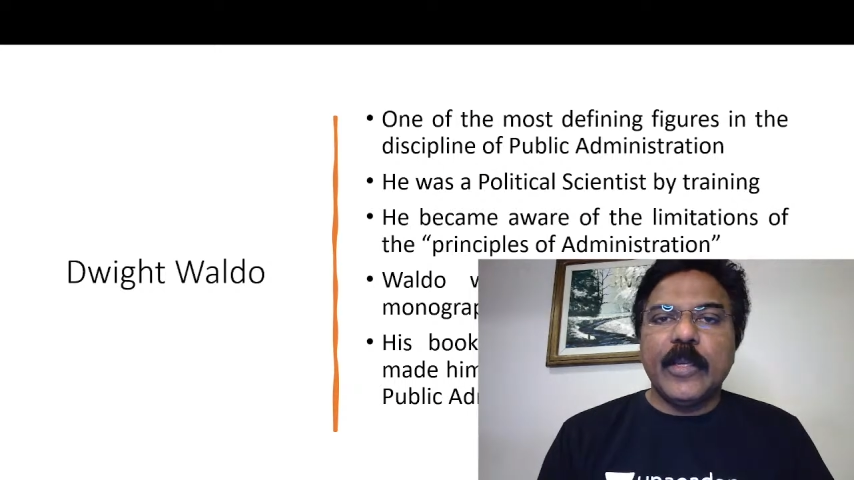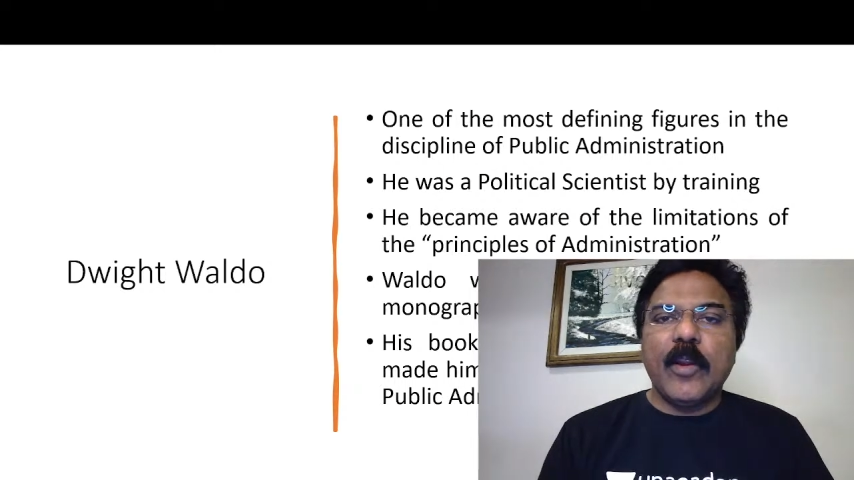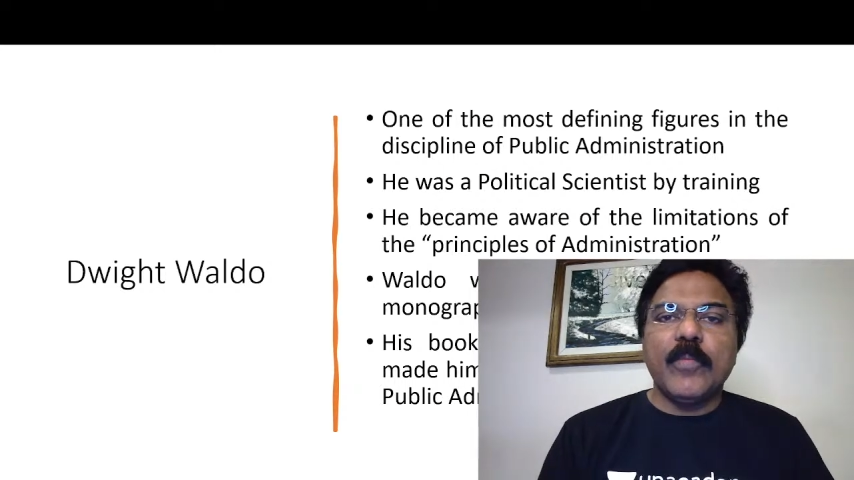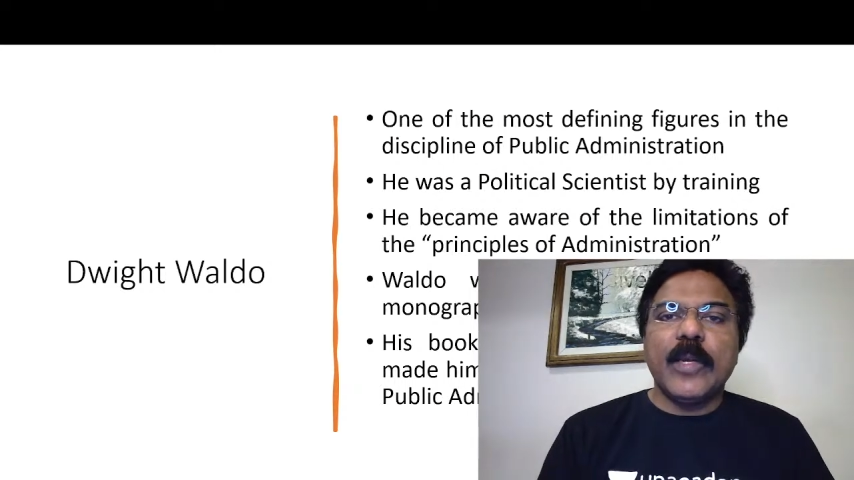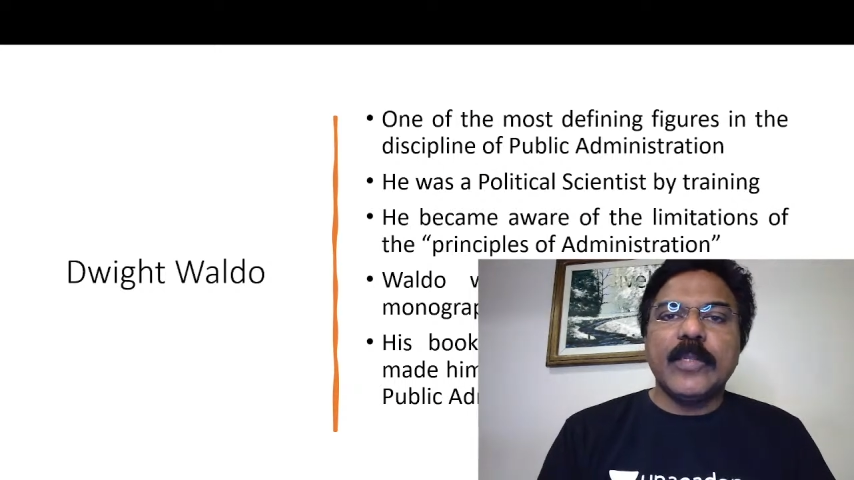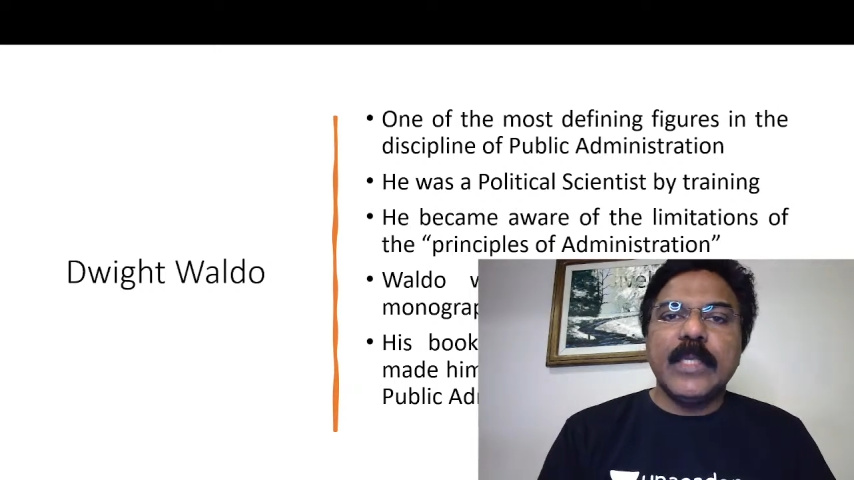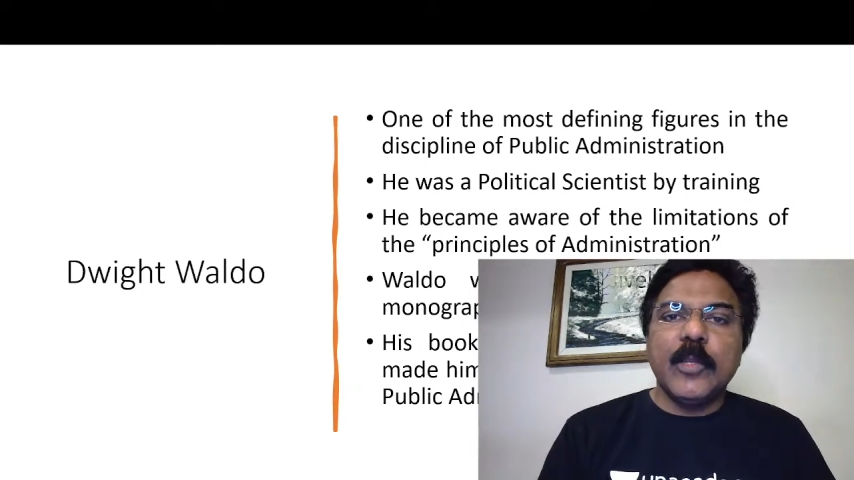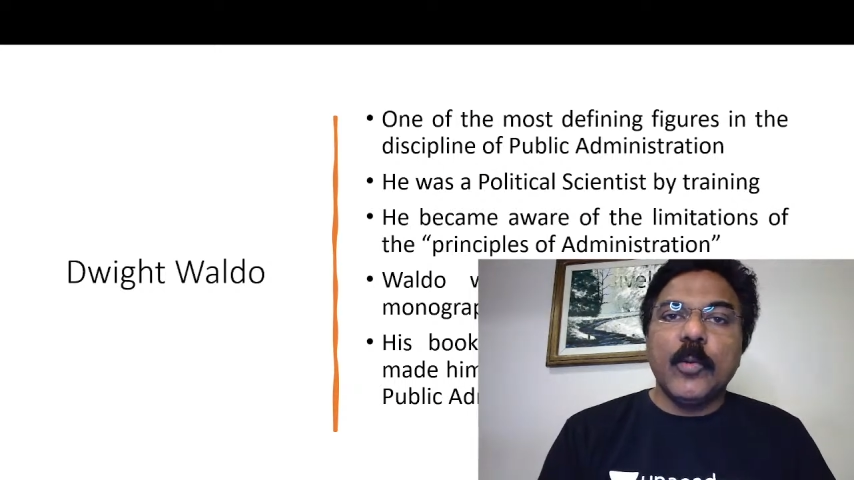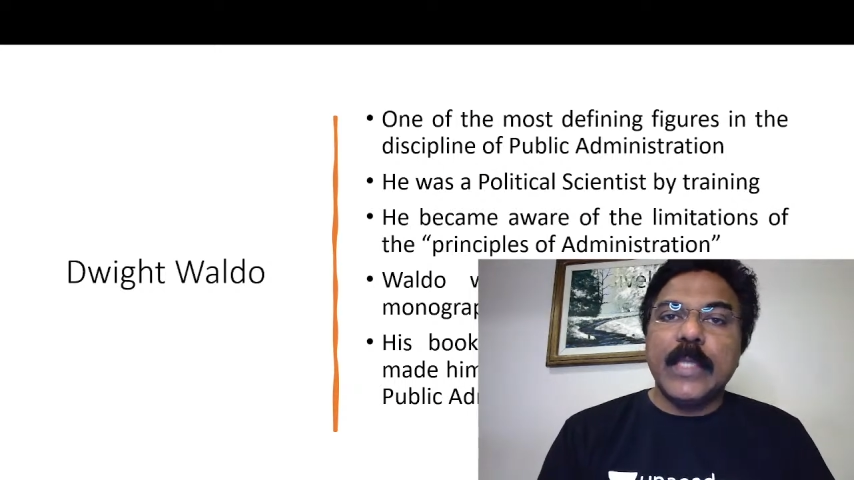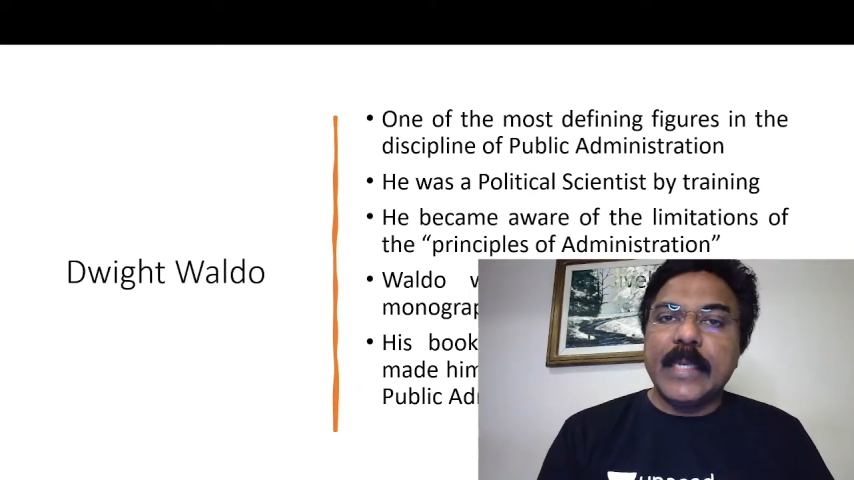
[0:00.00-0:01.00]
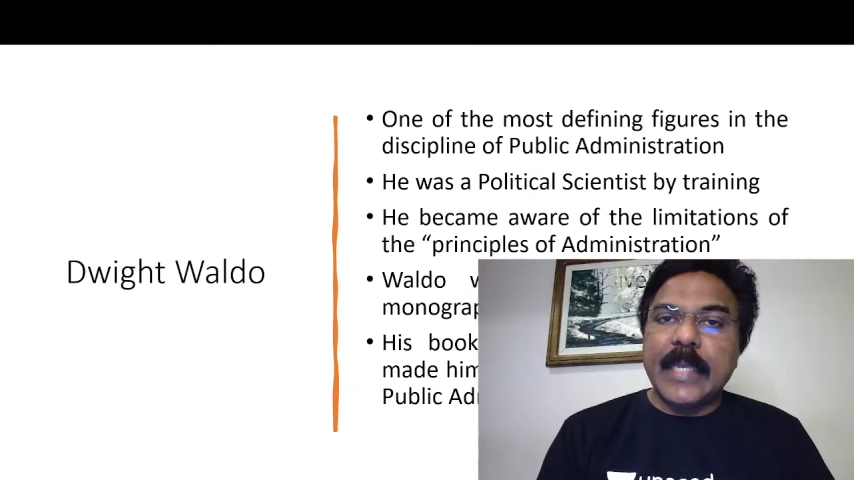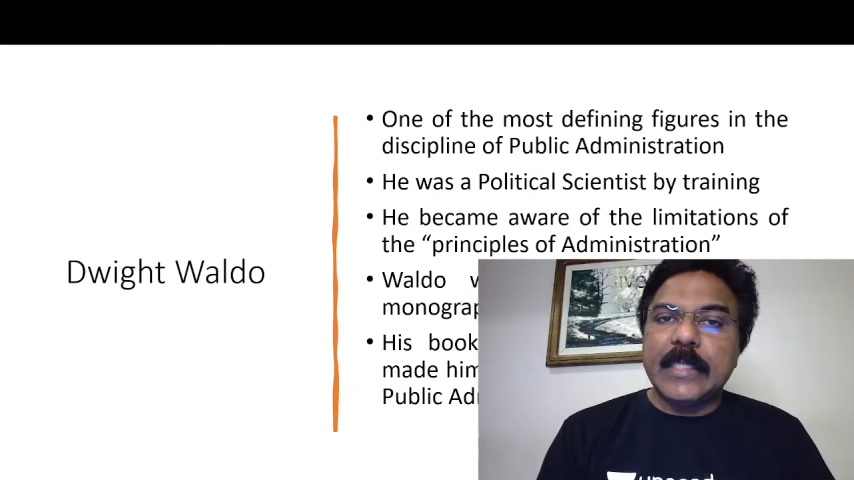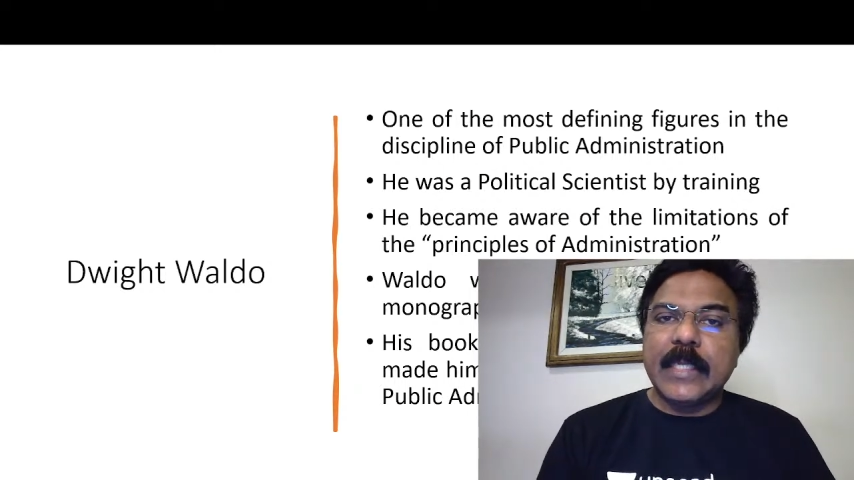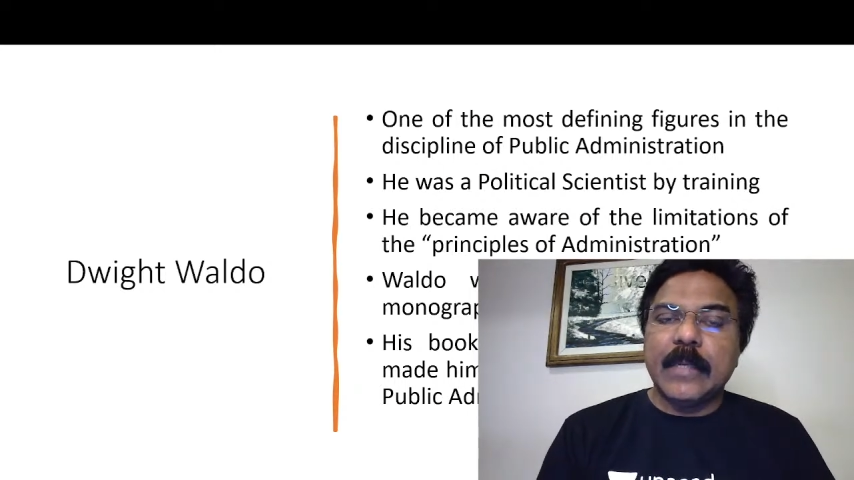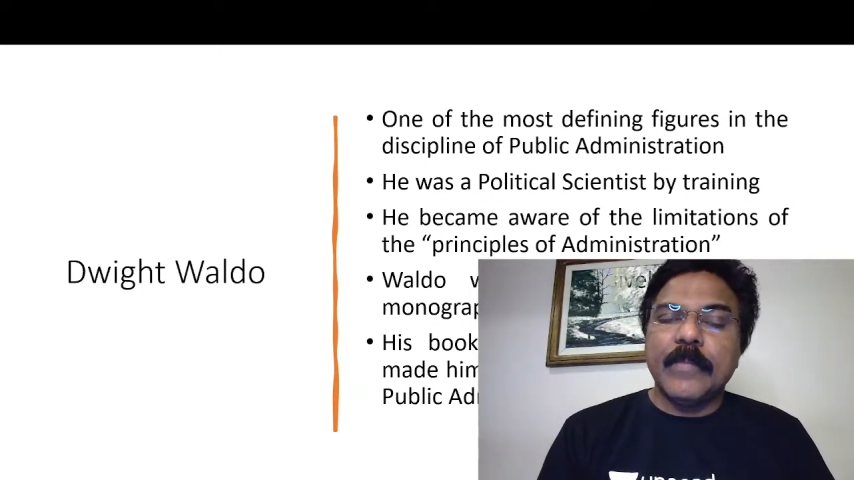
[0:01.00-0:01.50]
you cannot, because he wrote that
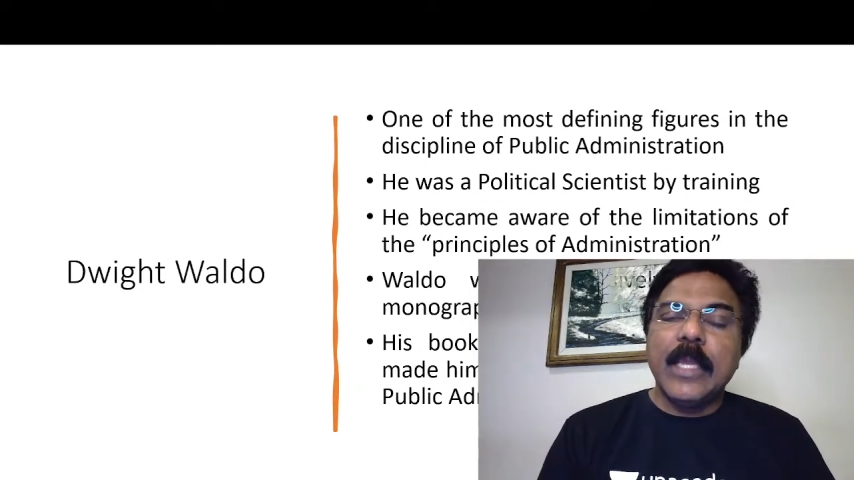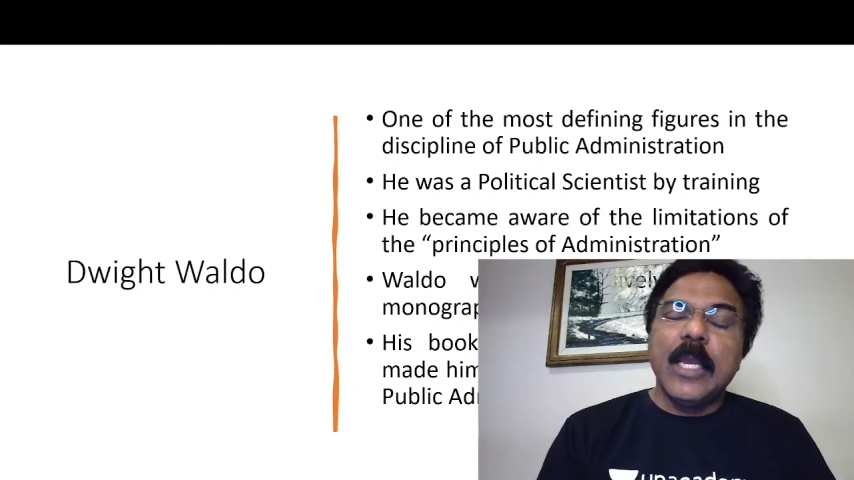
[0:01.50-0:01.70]
essay